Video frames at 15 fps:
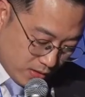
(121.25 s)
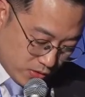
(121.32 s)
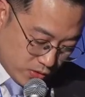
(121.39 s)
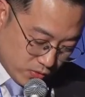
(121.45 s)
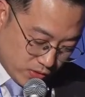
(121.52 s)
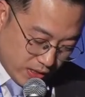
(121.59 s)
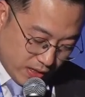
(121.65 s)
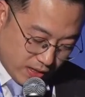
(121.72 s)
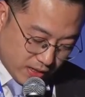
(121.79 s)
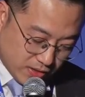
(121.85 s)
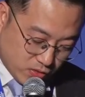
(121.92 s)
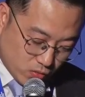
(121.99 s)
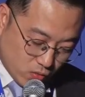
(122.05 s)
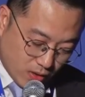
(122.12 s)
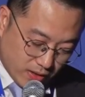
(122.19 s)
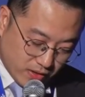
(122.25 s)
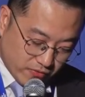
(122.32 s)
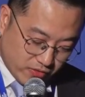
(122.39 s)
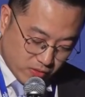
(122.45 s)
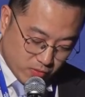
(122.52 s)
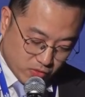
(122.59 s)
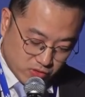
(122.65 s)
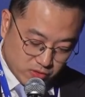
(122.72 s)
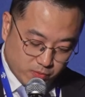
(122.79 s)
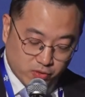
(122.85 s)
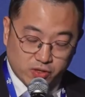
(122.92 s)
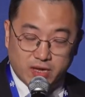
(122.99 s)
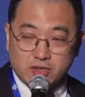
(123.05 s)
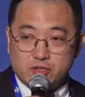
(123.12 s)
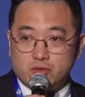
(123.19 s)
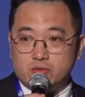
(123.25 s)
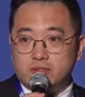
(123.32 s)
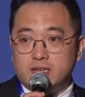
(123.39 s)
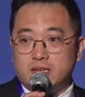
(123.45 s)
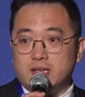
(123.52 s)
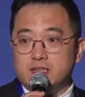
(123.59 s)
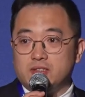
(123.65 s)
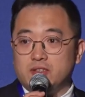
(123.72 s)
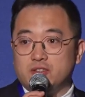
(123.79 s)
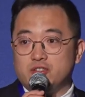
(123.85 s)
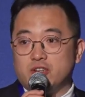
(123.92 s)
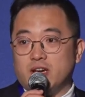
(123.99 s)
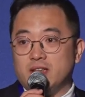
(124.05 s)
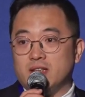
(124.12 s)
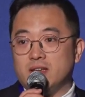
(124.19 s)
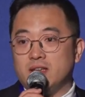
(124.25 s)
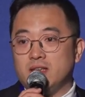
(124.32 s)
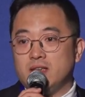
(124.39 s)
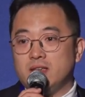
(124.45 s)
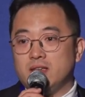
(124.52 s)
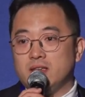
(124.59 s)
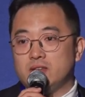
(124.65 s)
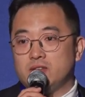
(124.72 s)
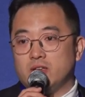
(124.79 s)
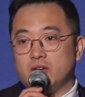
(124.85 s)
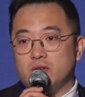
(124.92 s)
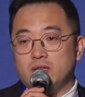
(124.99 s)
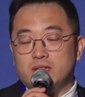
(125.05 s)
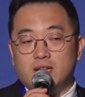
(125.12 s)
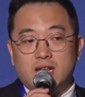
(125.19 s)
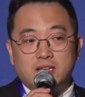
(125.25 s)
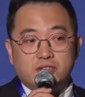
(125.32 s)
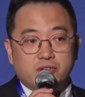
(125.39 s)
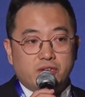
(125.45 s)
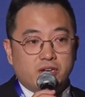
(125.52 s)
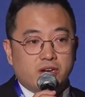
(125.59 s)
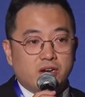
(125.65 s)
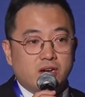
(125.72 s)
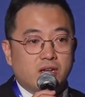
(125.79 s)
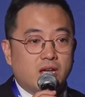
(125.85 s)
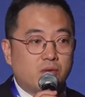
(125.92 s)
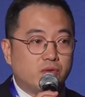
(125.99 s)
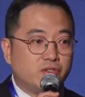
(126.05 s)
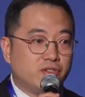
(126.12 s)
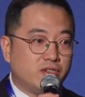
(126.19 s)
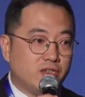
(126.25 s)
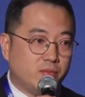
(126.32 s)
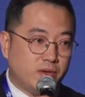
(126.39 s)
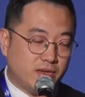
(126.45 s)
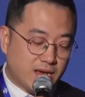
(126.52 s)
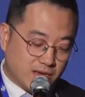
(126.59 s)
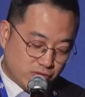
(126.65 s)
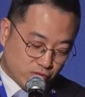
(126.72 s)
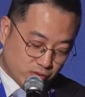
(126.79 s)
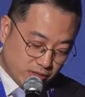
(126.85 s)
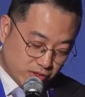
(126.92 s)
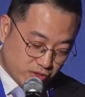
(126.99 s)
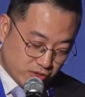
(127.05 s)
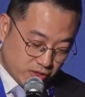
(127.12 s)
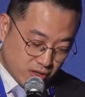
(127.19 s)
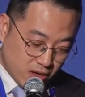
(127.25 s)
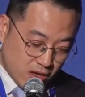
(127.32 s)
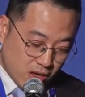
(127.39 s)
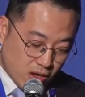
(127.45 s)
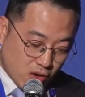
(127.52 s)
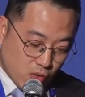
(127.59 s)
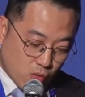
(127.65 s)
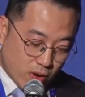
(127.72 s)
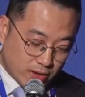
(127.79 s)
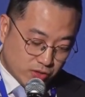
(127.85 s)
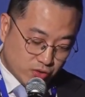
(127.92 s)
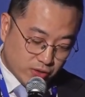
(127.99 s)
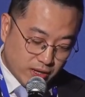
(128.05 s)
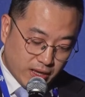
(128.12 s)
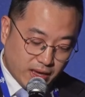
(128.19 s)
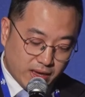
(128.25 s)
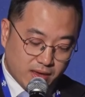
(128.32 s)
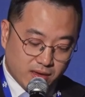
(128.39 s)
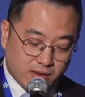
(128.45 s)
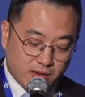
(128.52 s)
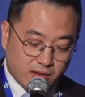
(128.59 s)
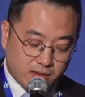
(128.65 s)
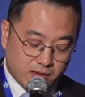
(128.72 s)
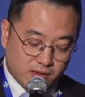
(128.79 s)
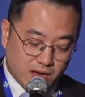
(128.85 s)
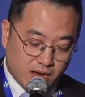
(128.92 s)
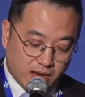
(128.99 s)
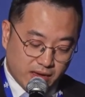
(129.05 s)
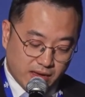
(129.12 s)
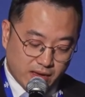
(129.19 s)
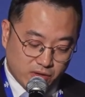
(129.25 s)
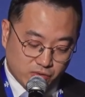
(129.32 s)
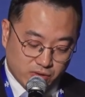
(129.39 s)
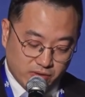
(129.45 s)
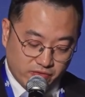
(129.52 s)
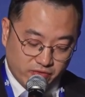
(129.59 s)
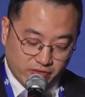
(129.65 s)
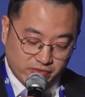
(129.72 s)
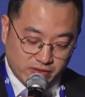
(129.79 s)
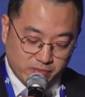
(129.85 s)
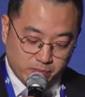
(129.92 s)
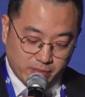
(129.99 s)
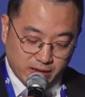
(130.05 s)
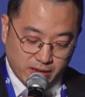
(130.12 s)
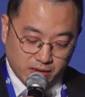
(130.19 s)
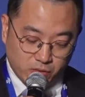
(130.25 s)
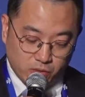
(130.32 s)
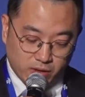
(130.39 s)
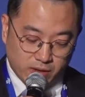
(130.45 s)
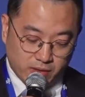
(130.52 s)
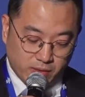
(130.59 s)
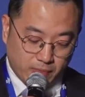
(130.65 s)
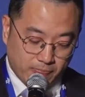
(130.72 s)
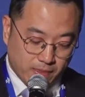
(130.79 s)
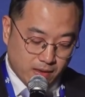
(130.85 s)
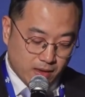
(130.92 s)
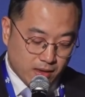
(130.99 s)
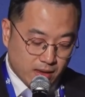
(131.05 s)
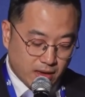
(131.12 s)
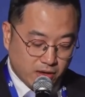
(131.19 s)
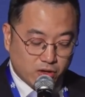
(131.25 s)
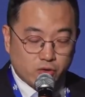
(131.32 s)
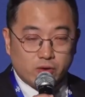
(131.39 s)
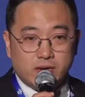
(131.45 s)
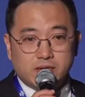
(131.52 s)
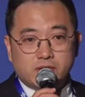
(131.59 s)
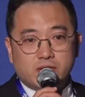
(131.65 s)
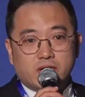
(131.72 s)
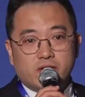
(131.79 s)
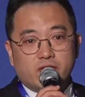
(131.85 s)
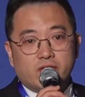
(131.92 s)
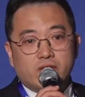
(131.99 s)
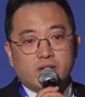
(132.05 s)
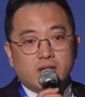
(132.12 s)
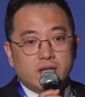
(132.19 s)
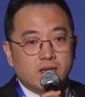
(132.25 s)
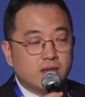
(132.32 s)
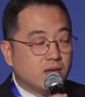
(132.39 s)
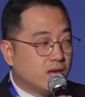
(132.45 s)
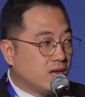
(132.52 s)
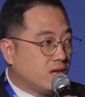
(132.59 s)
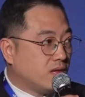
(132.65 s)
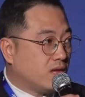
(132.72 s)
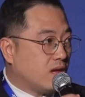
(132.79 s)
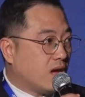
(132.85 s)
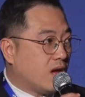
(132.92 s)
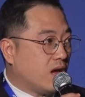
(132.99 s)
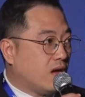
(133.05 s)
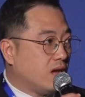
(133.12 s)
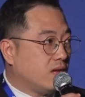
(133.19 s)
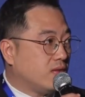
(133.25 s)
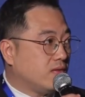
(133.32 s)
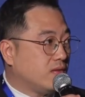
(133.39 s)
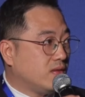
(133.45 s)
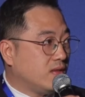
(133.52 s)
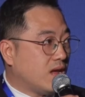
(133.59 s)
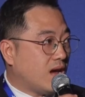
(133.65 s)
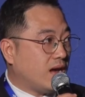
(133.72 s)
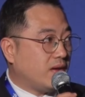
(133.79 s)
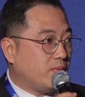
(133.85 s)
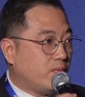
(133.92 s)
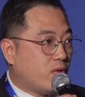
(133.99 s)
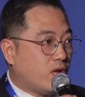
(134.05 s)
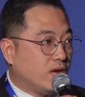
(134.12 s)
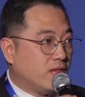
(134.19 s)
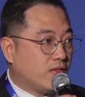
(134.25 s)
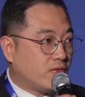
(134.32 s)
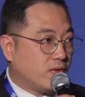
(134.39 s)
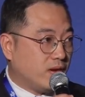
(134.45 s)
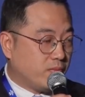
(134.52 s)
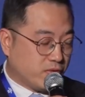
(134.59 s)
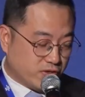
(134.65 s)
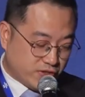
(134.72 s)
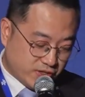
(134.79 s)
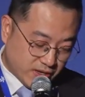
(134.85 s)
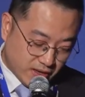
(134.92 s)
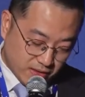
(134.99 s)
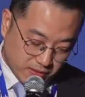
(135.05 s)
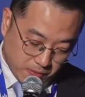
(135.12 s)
Chongqing is one of the most potential cities in China so in the last year, our GDP has reached 1 trillion and 950 billion yuan, an increase of 9.3%.